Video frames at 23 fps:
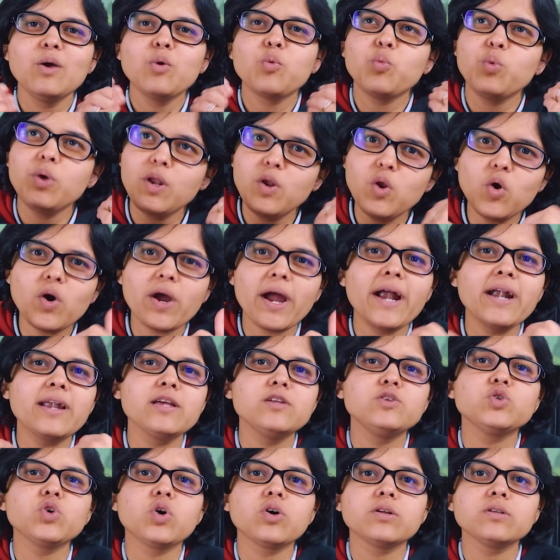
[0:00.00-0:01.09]
we look at
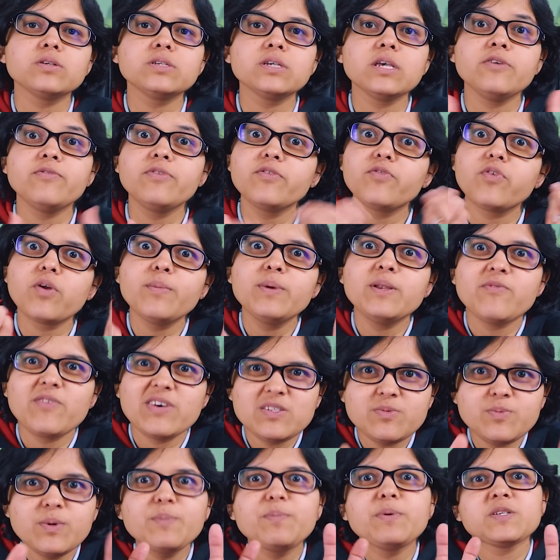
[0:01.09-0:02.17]
insurance even from
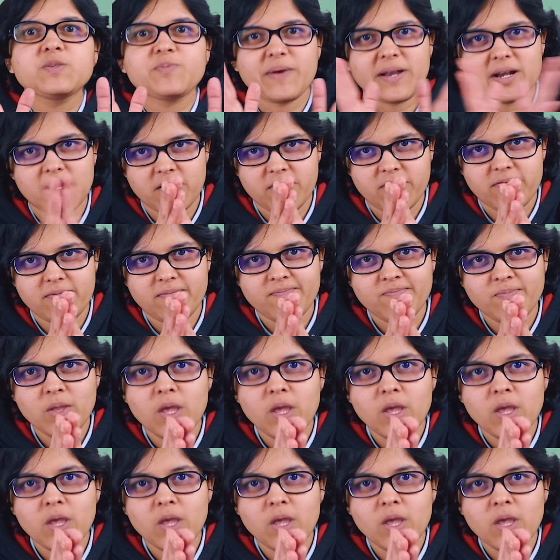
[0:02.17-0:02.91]
investment perspective.